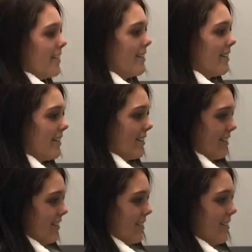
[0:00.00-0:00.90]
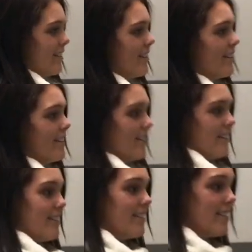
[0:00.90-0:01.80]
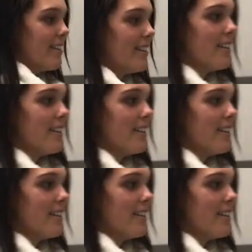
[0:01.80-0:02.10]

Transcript: sizes be like that. Let me look.